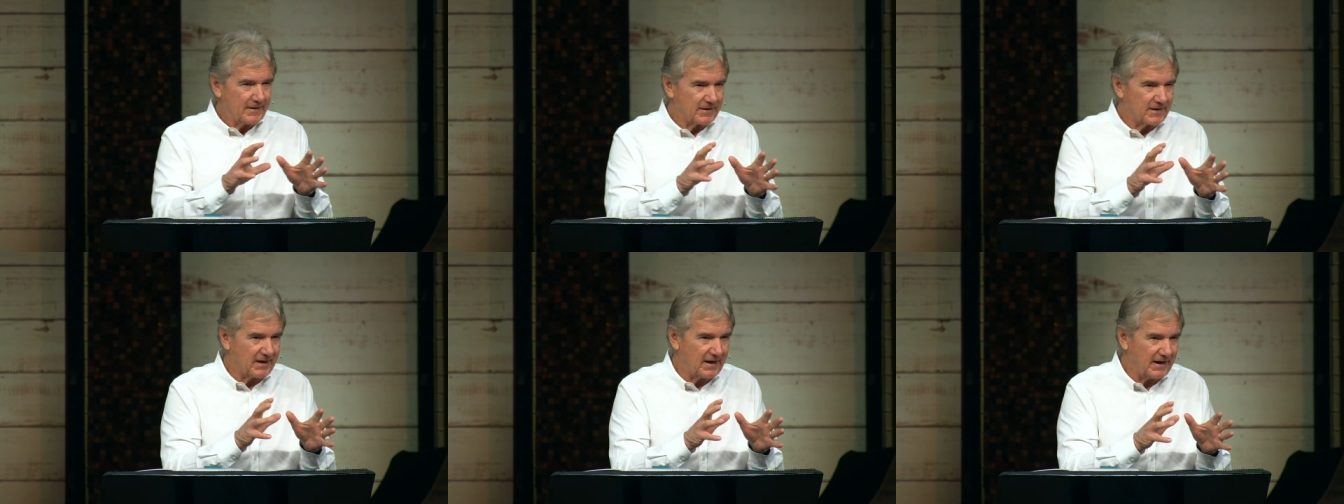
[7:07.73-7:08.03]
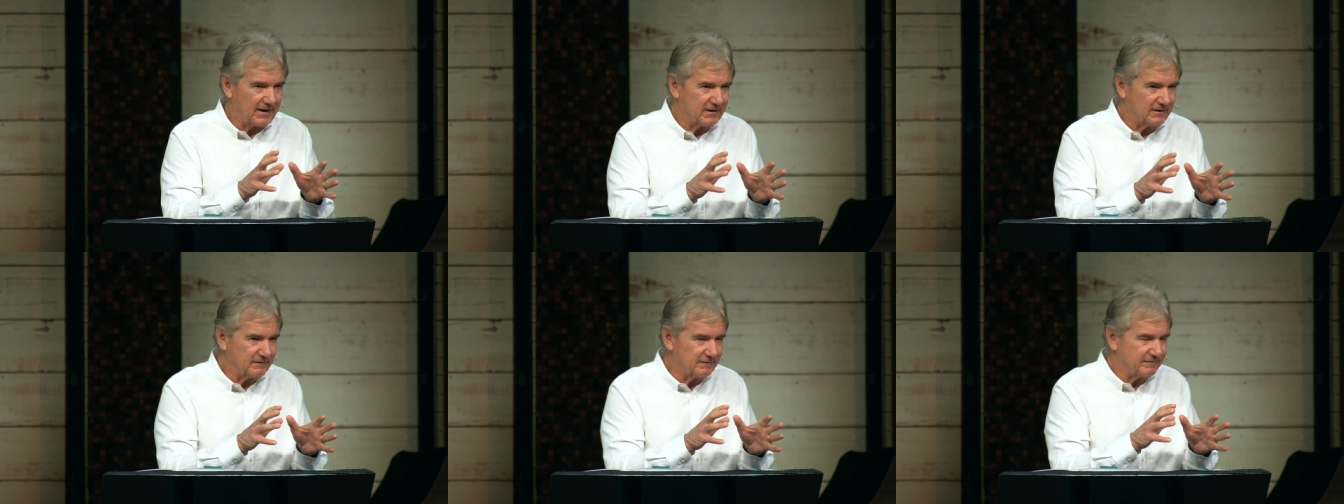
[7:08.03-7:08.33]

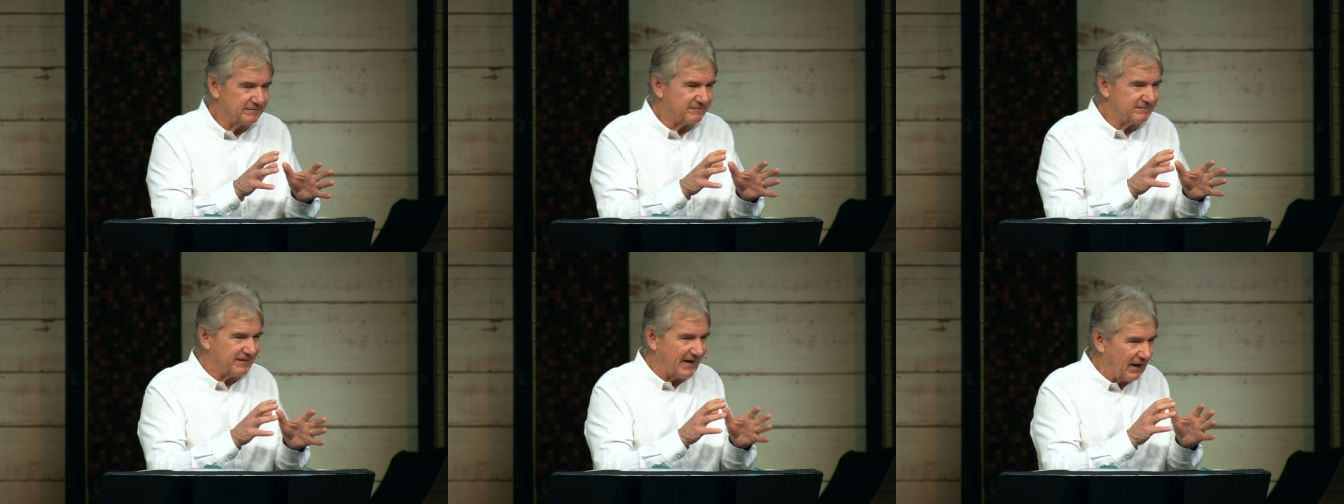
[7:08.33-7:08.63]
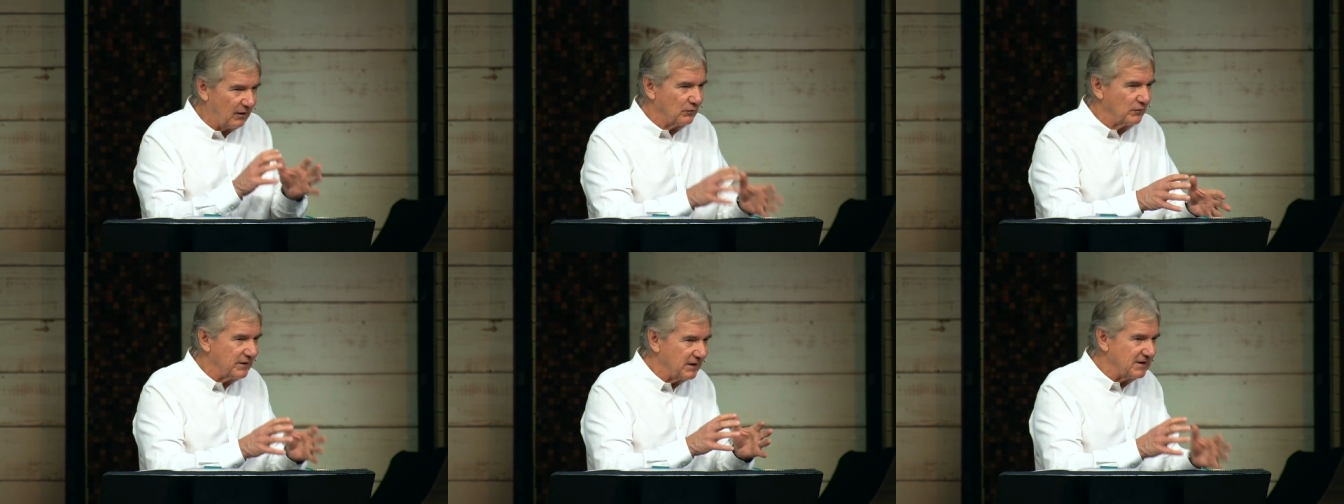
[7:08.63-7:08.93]
kind of
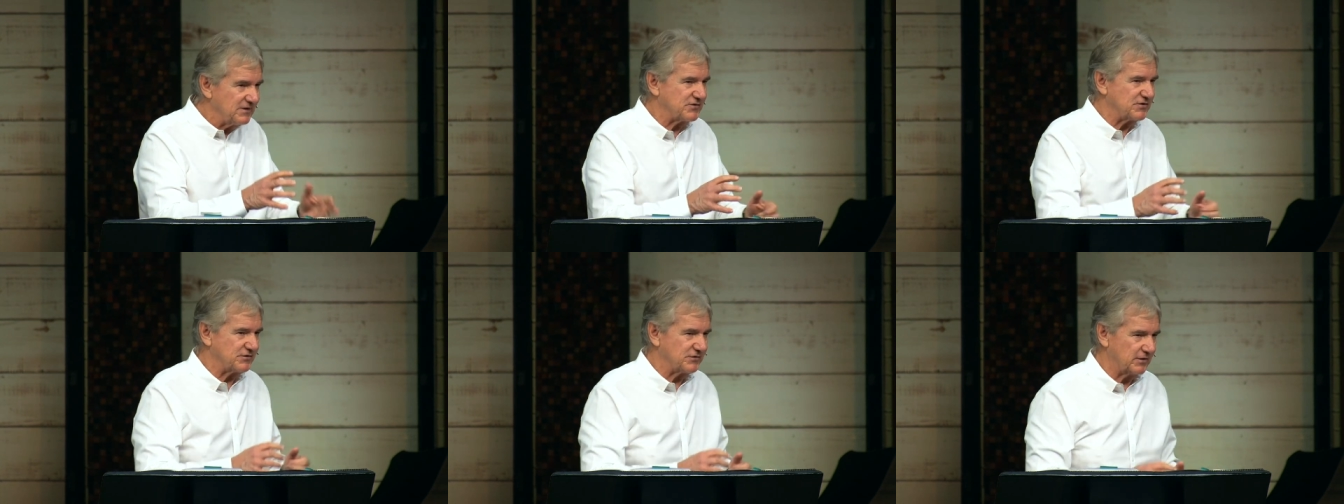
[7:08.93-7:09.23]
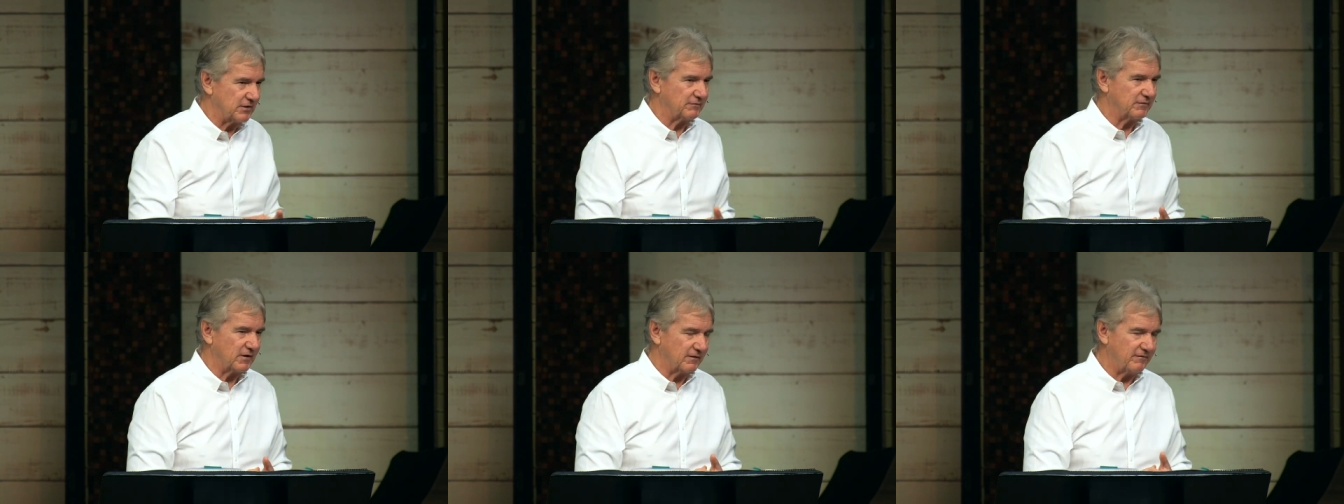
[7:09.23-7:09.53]

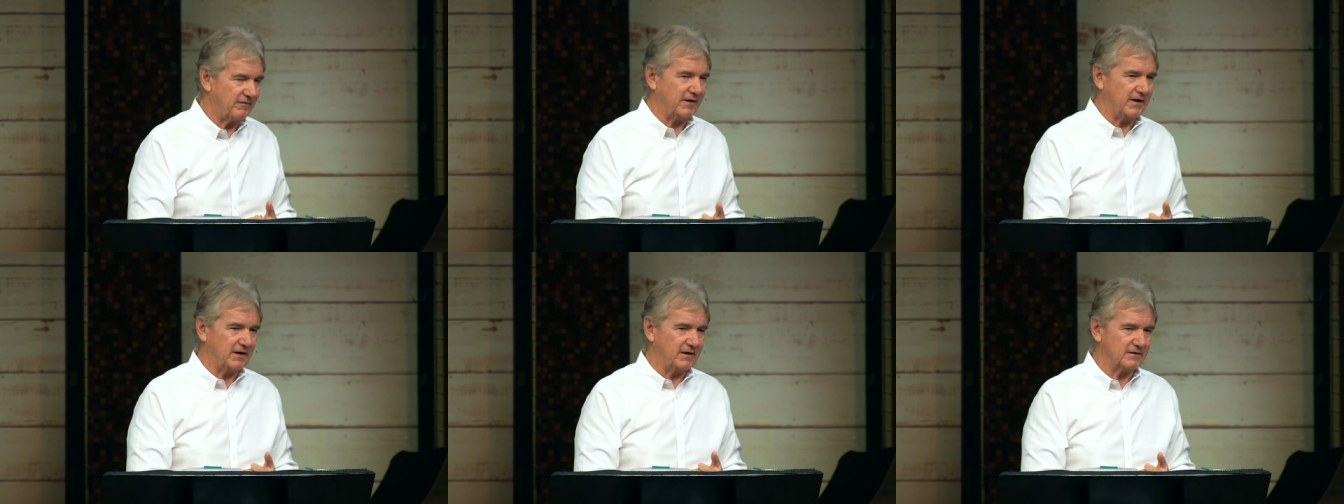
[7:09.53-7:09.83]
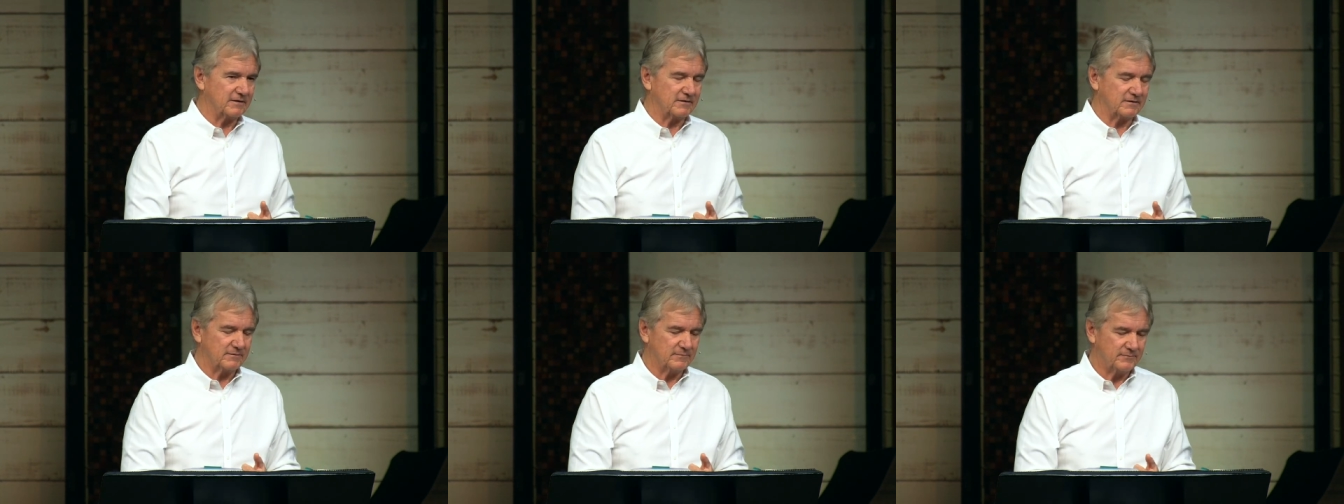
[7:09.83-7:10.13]
foundations of our
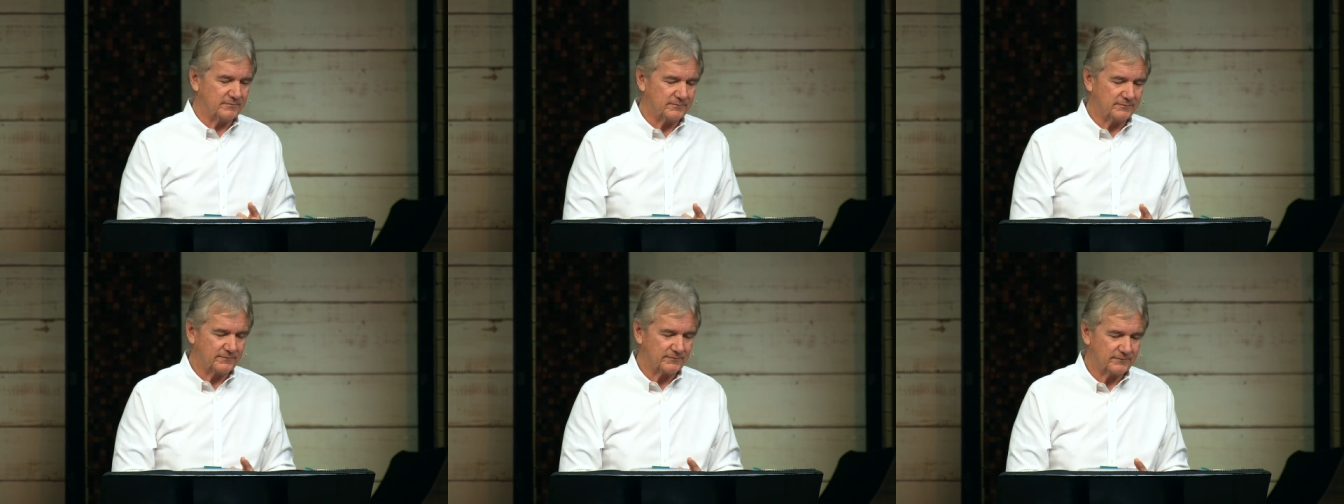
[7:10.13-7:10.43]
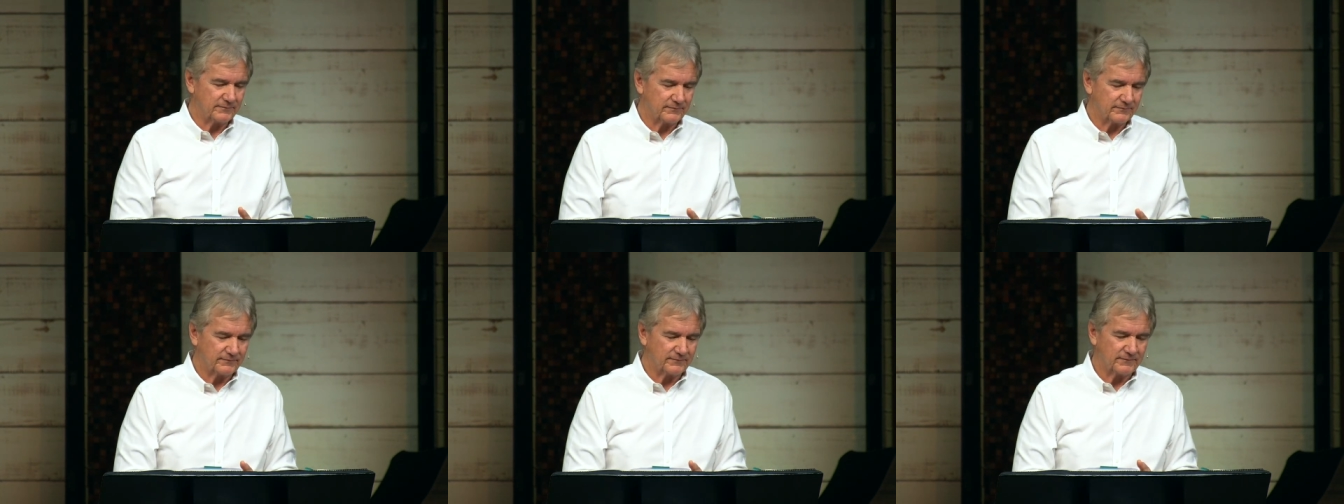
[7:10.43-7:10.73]
faith,
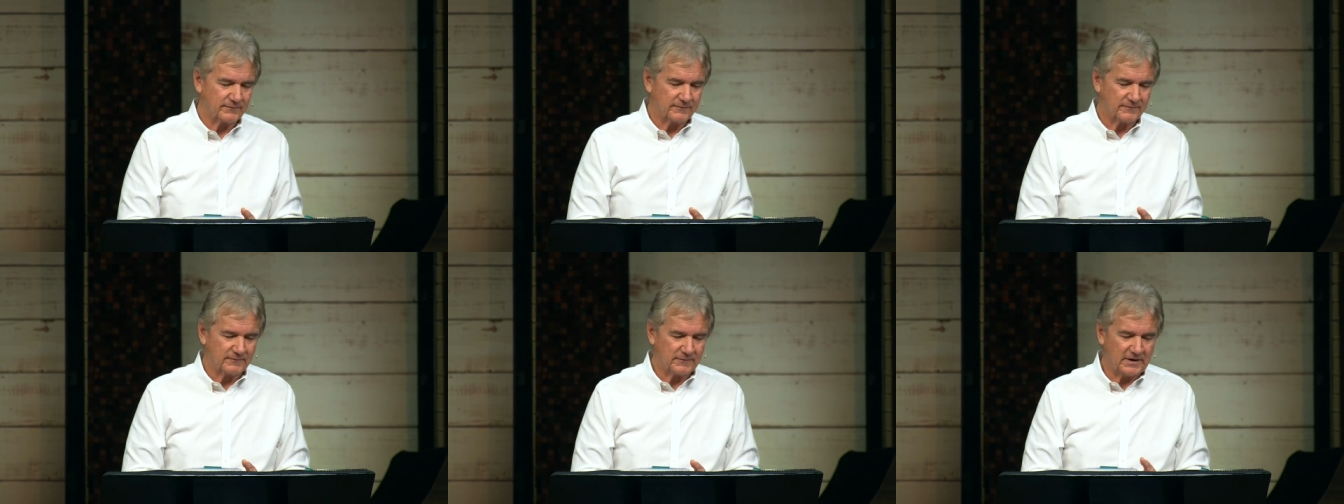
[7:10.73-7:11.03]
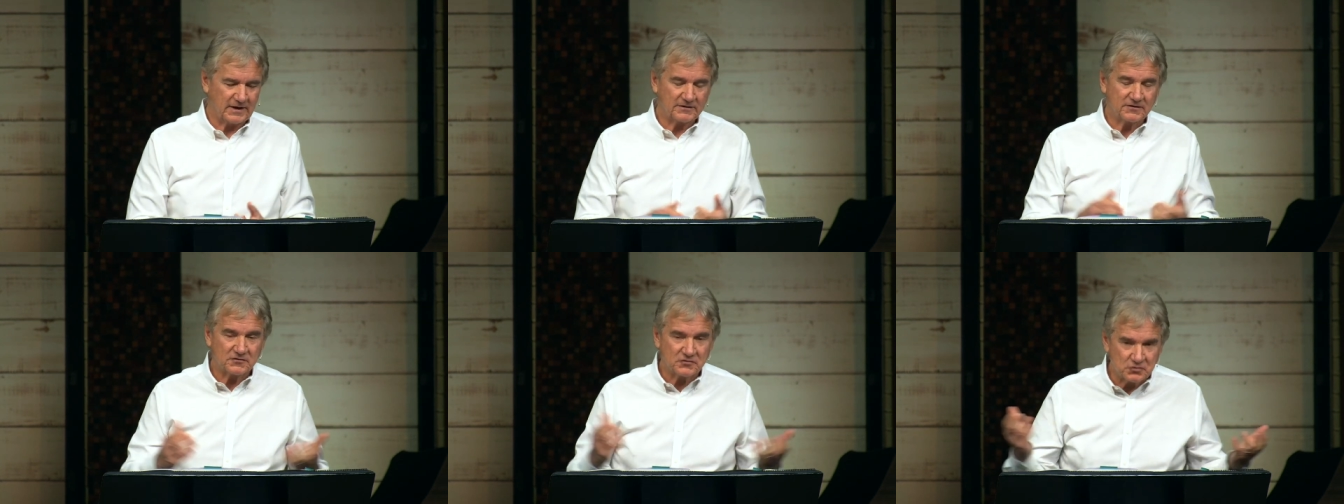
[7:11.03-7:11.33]

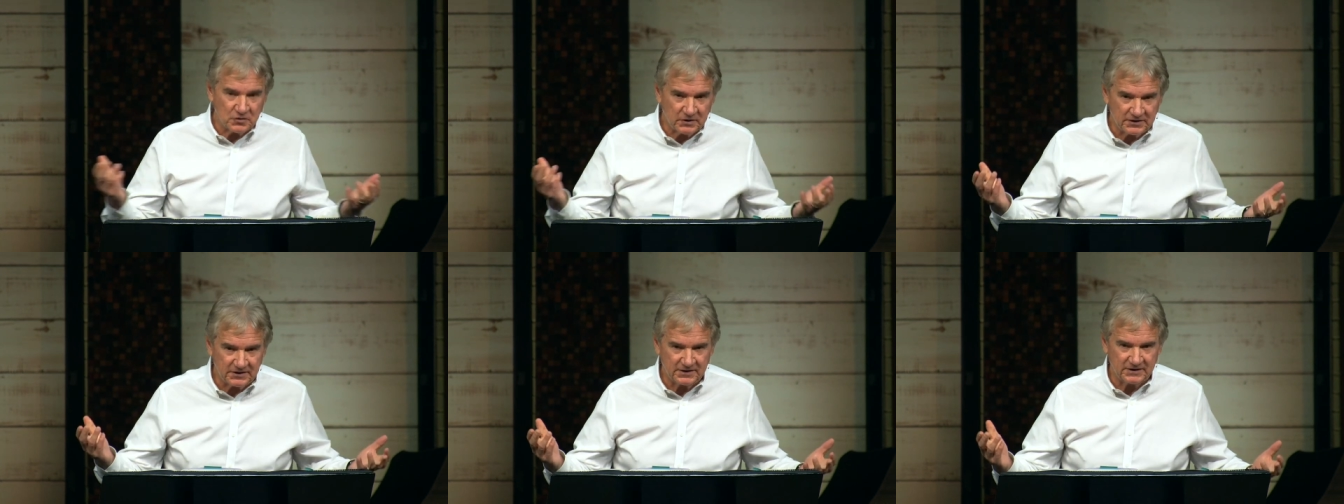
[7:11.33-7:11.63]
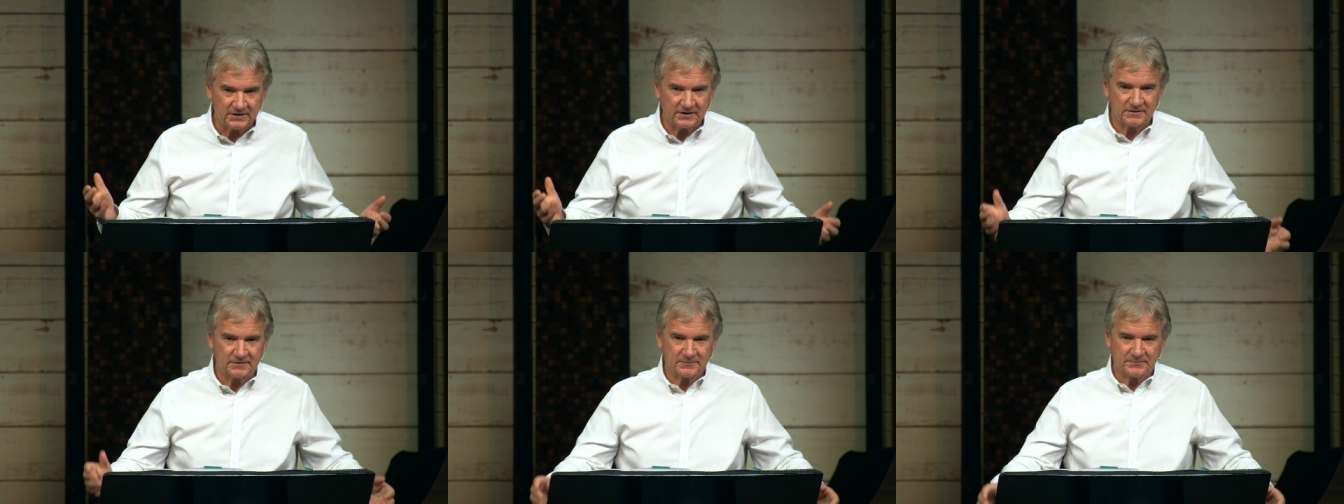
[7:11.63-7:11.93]
like the
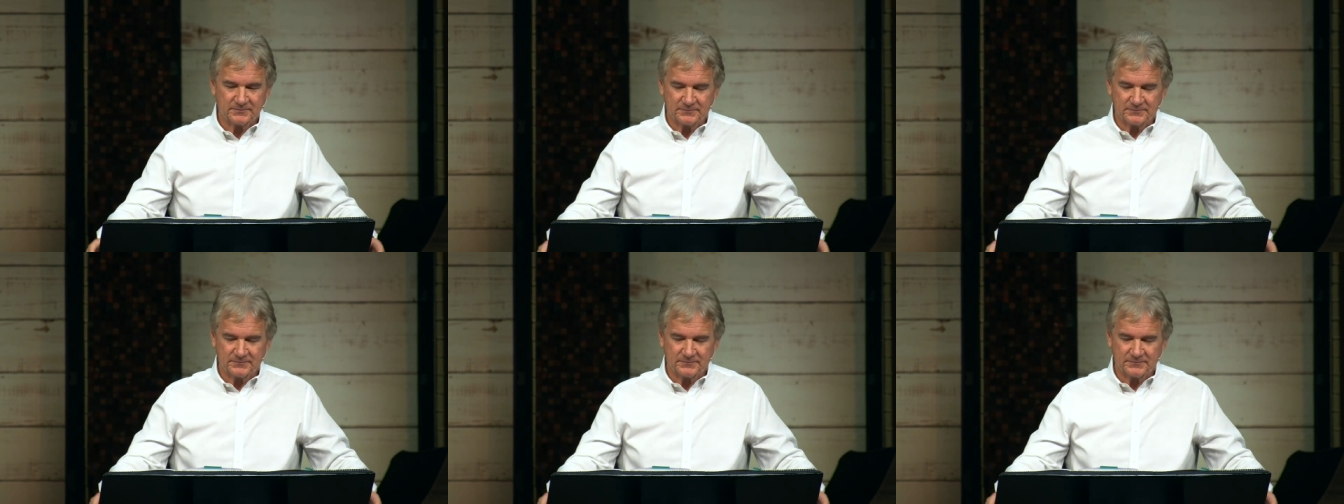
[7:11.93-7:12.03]
Trinity,